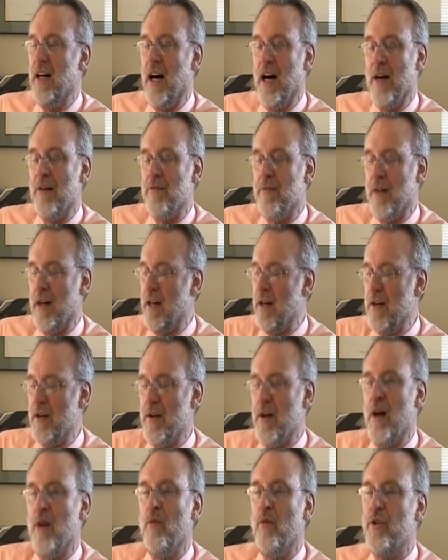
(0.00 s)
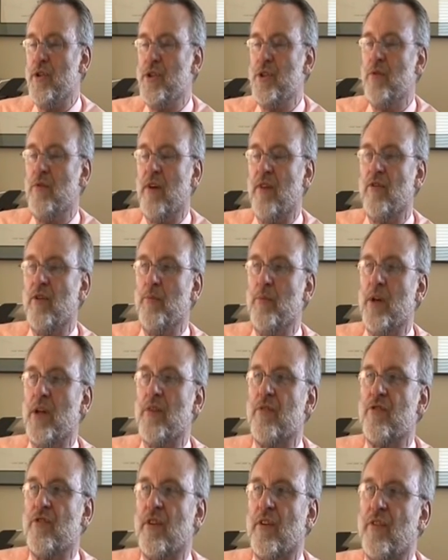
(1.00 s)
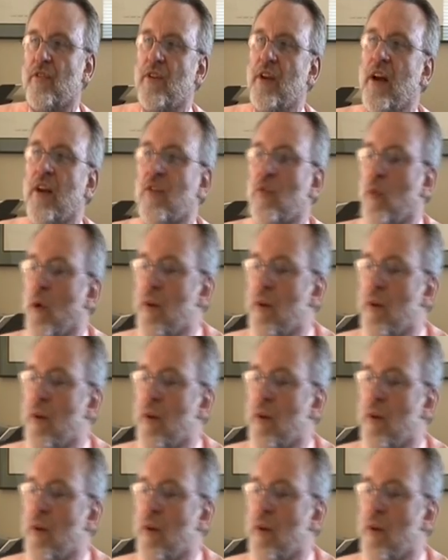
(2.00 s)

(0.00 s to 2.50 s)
I wish you every bit of success.